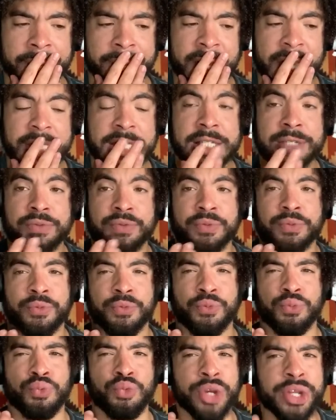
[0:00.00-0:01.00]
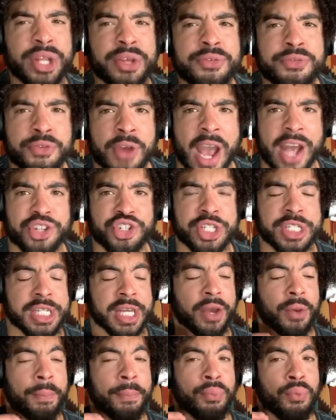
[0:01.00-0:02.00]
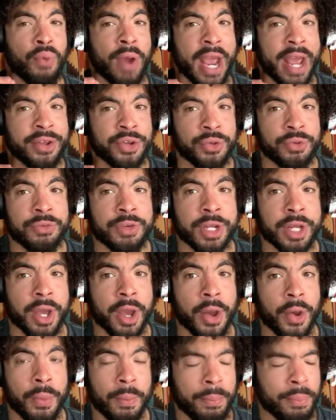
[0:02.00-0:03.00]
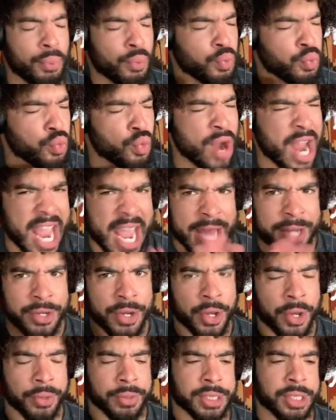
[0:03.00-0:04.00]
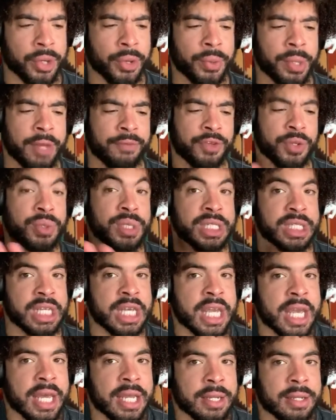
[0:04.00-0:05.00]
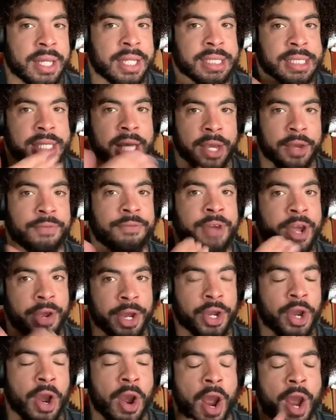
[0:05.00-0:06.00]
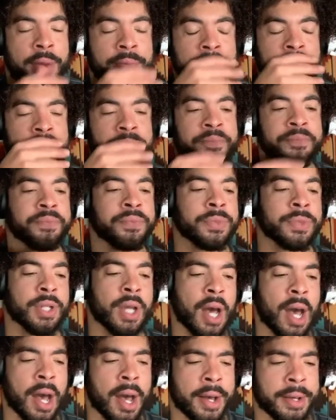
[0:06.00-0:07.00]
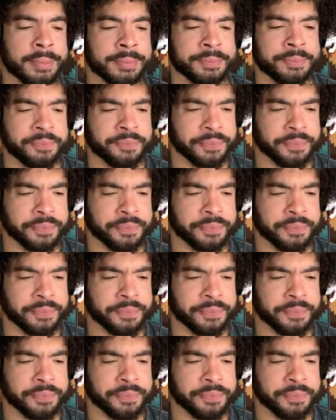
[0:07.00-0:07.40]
It's really fresh. It's like a brand new video, brand new. So if you see it, it's like very current. Um,